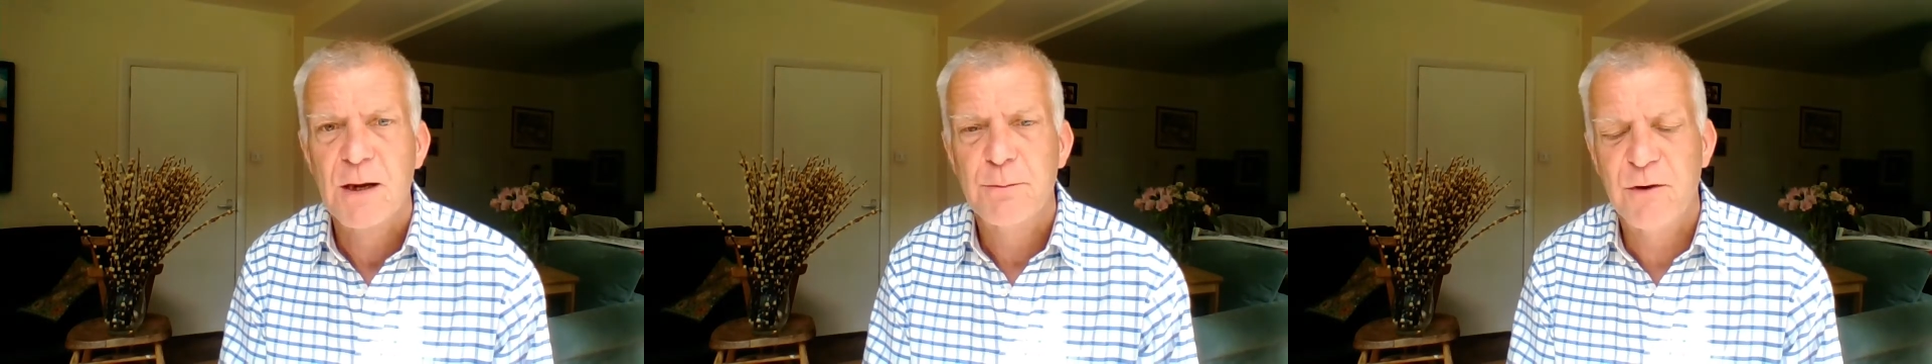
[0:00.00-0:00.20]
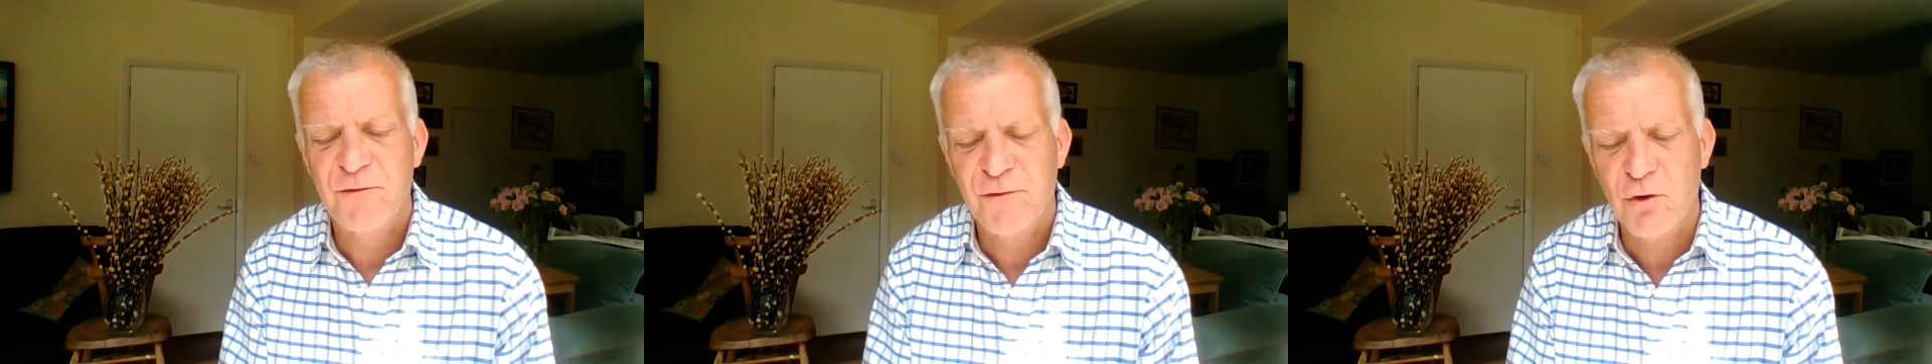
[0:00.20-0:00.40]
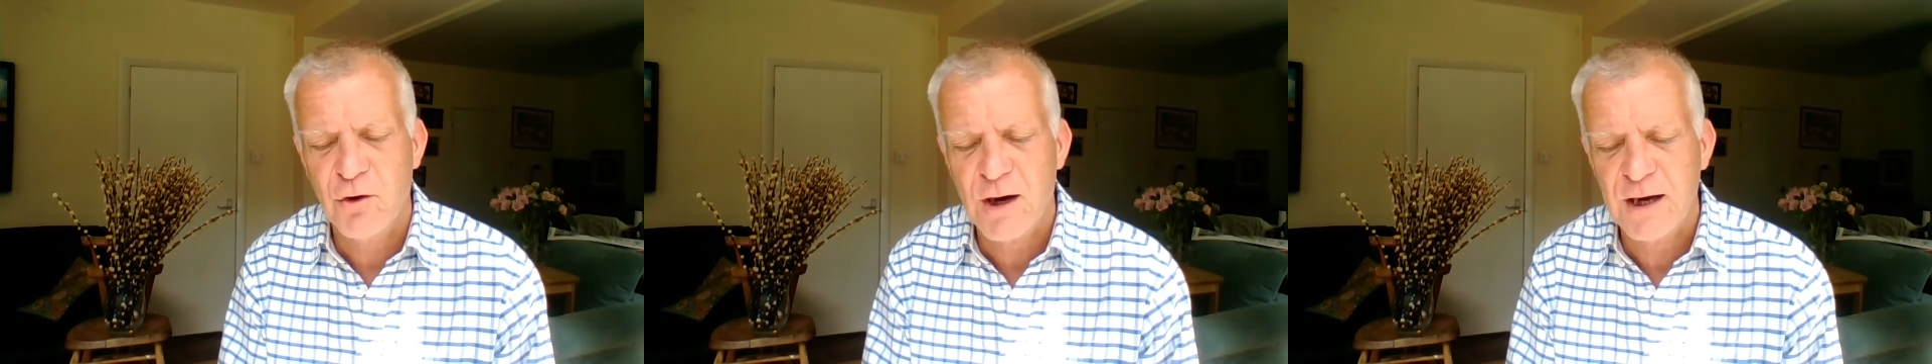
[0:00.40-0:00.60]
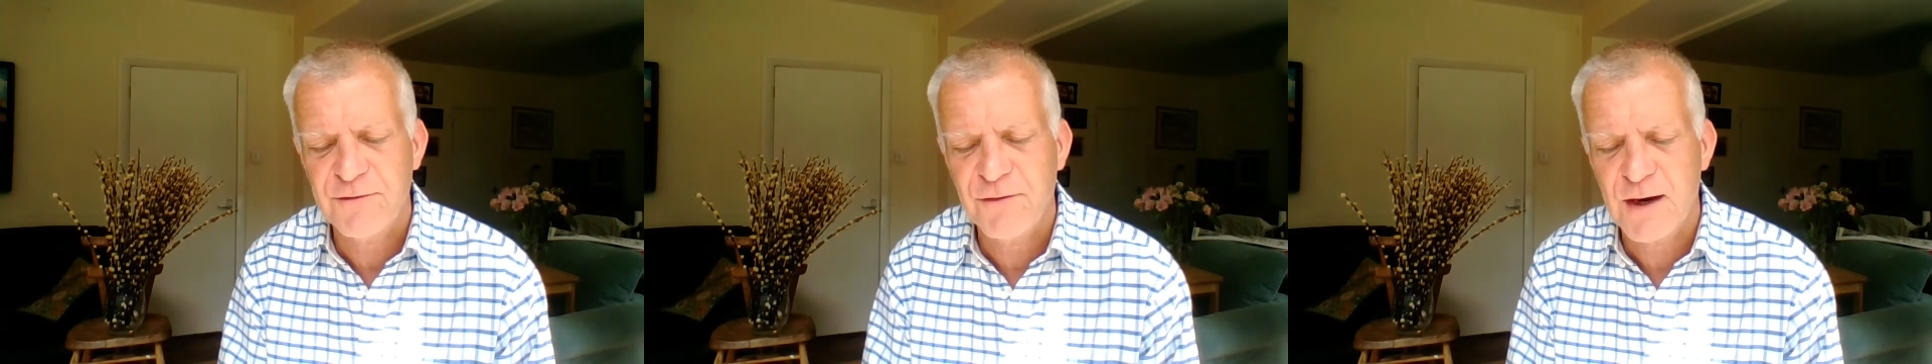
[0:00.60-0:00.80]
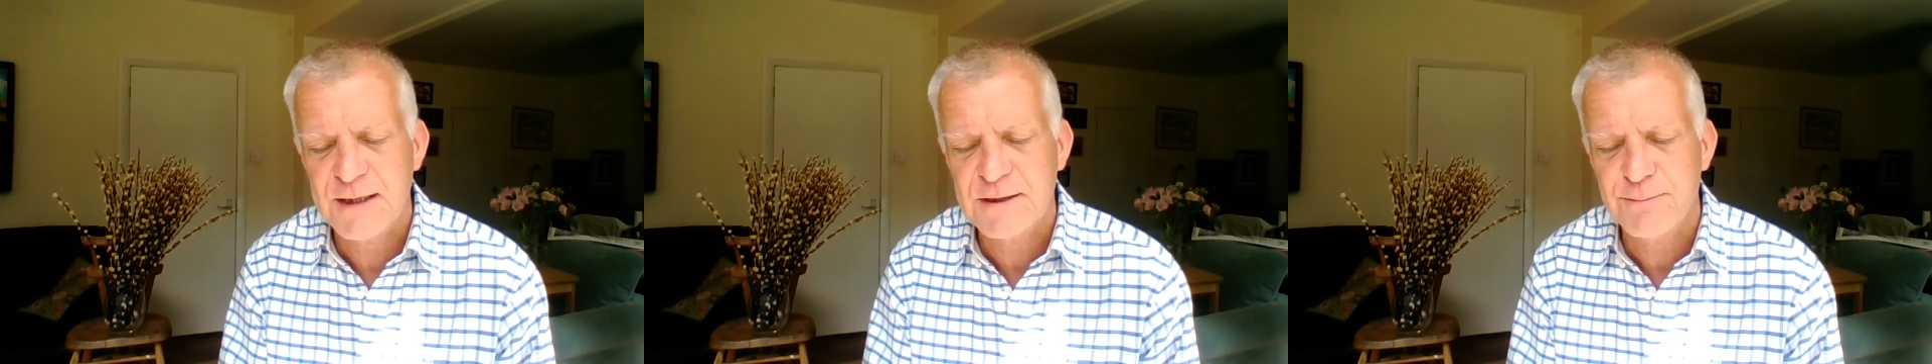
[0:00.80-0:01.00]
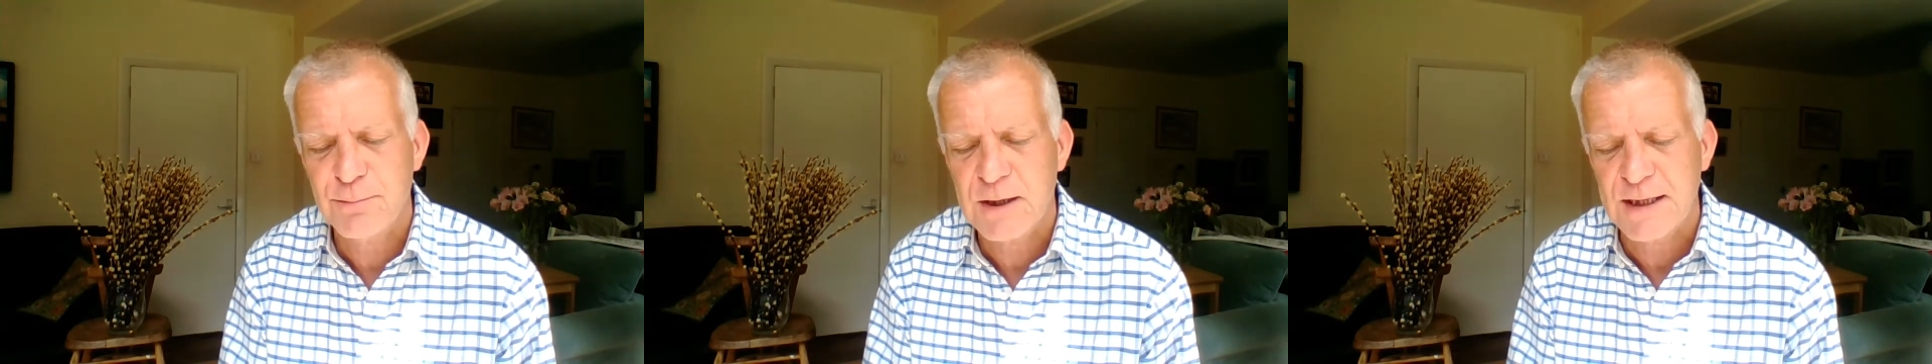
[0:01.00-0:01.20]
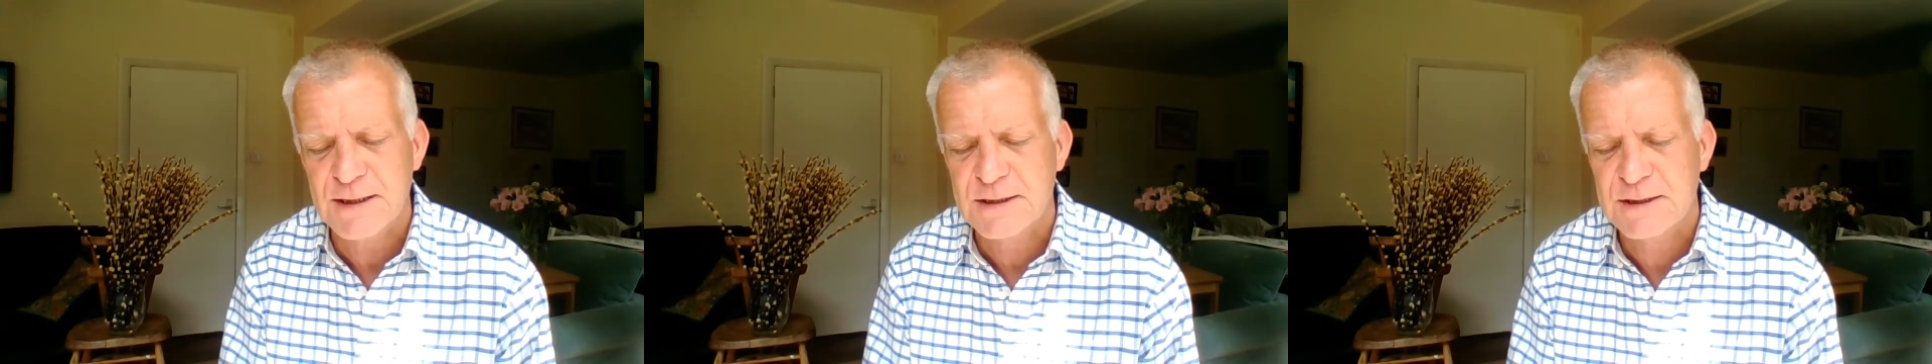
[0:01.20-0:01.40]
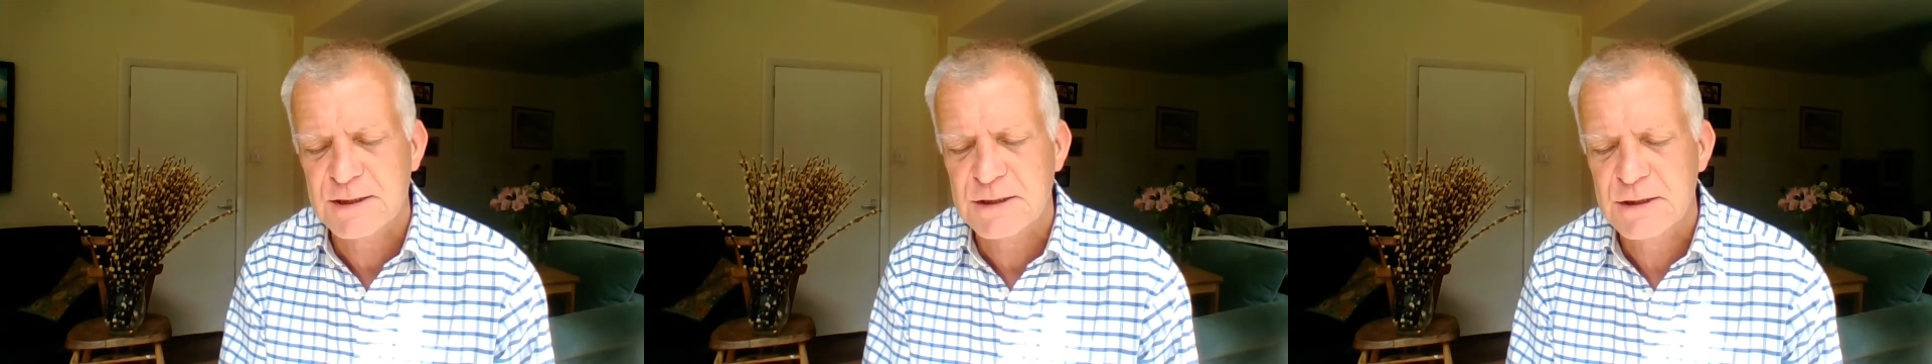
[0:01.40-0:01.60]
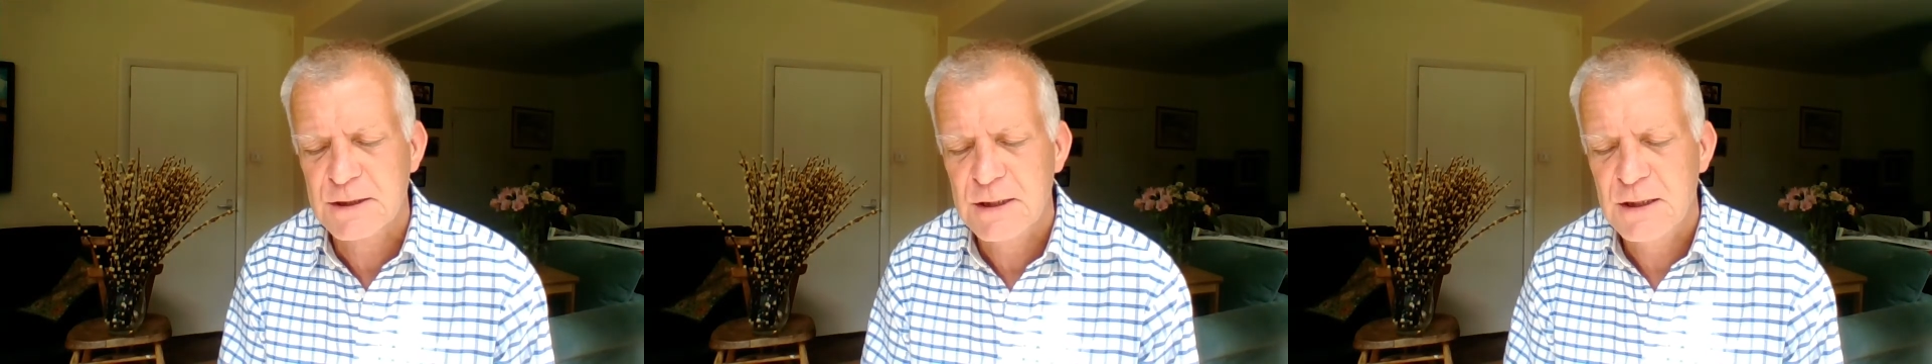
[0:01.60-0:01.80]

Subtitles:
before I find a place